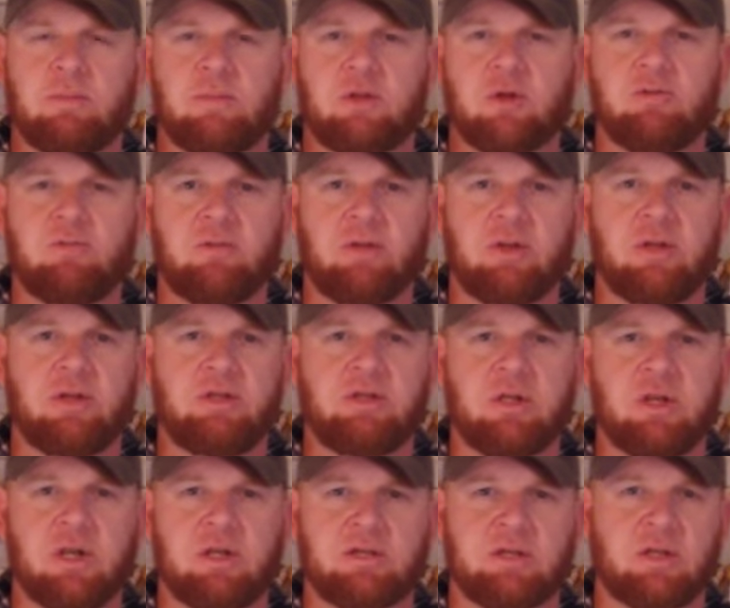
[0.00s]
Don't forget, you
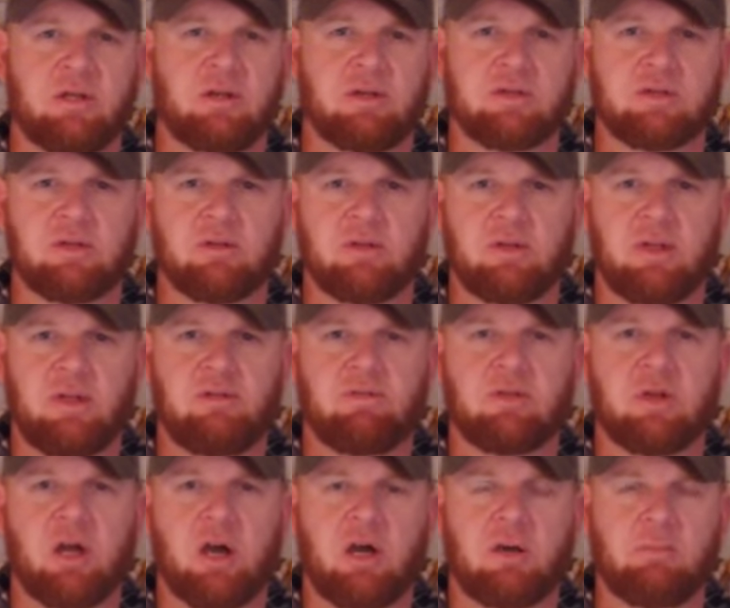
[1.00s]
guys can also leave
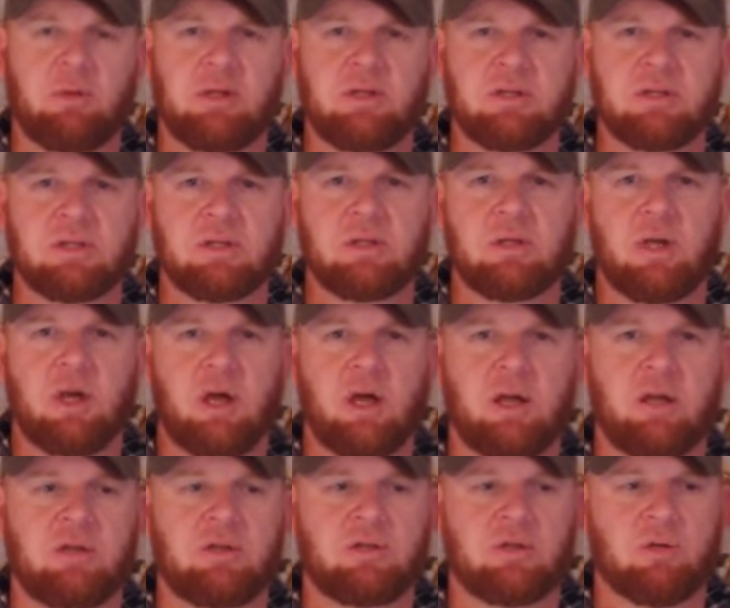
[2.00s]
comments.
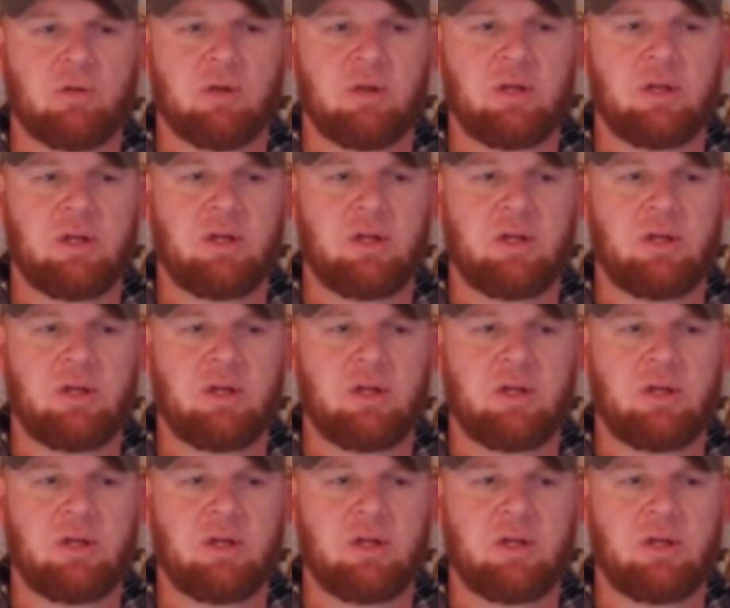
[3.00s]
I enjoy